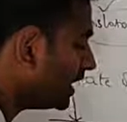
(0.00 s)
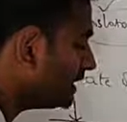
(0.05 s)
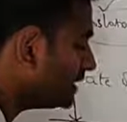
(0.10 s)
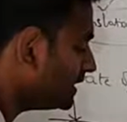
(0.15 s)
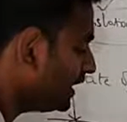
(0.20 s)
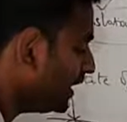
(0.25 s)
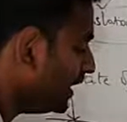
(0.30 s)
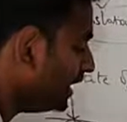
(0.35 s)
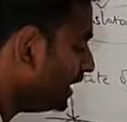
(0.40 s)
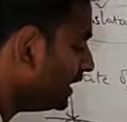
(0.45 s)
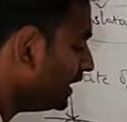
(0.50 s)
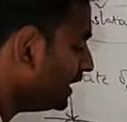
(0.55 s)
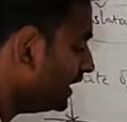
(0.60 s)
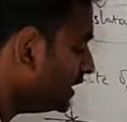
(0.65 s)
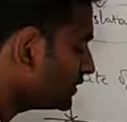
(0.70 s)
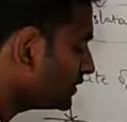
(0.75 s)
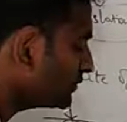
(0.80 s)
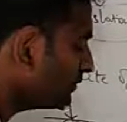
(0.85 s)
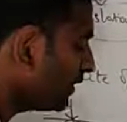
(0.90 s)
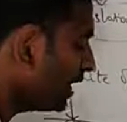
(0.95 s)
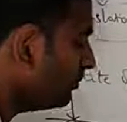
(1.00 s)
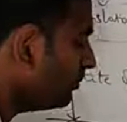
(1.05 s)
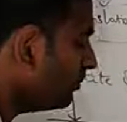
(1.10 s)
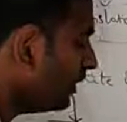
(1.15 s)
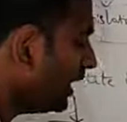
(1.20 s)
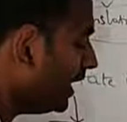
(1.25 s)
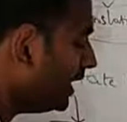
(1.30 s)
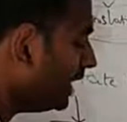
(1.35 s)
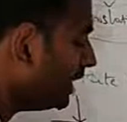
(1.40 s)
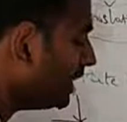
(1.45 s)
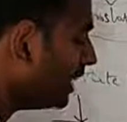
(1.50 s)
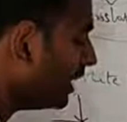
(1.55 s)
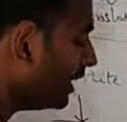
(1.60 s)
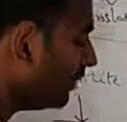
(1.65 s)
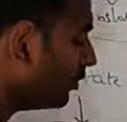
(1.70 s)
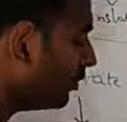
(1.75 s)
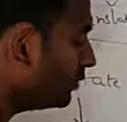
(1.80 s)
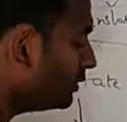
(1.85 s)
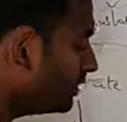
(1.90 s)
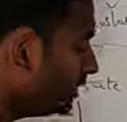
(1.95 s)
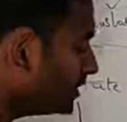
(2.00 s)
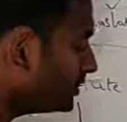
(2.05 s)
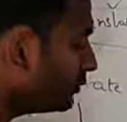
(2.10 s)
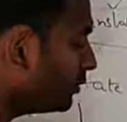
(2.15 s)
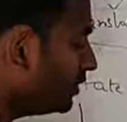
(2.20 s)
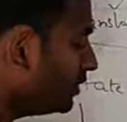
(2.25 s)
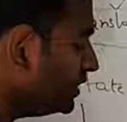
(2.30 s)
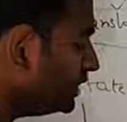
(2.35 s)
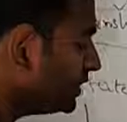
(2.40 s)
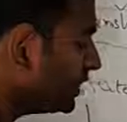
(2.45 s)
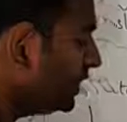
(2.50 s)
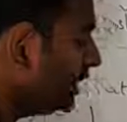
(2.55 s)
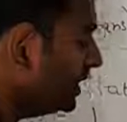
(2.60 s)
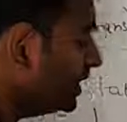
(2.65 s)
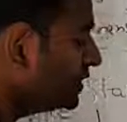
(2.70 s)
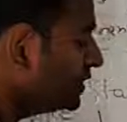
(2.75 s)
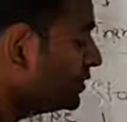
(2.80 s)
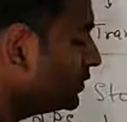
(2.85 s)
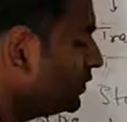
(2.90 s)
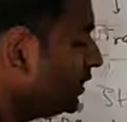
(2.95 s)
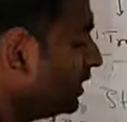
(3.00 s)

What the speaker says: translating, it is vibrating about this position. It is